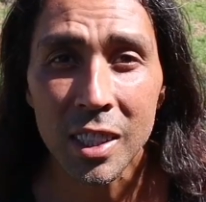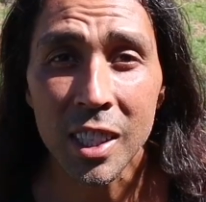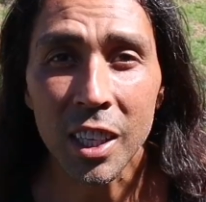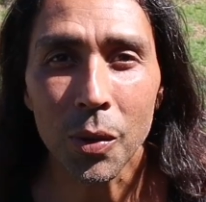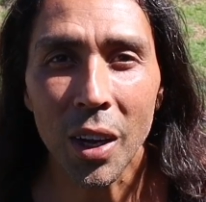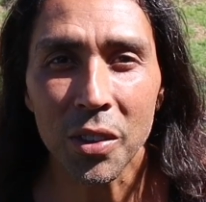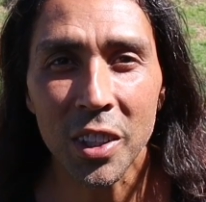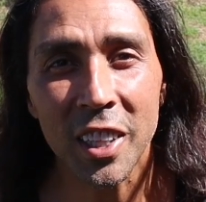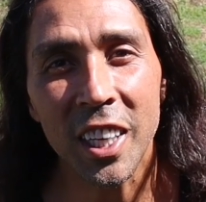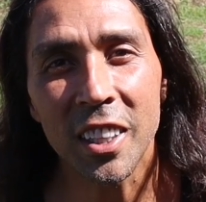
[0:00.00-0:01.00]
Stick around
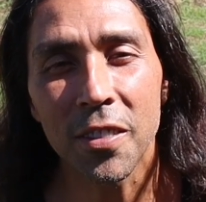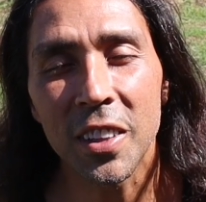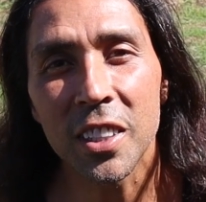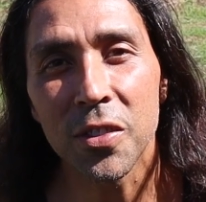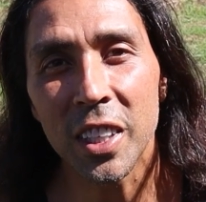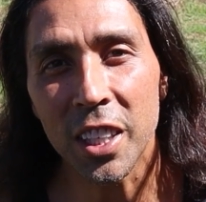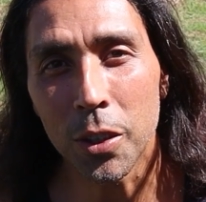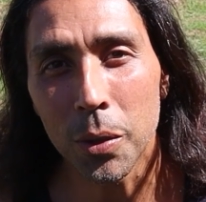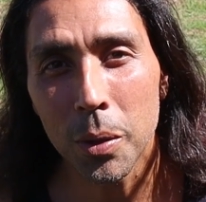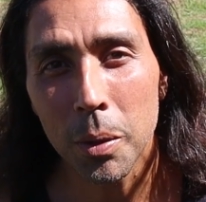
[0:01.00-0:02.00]
to the end of this
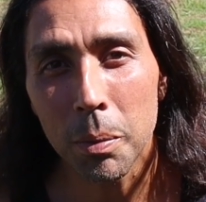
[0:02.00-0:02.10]
video,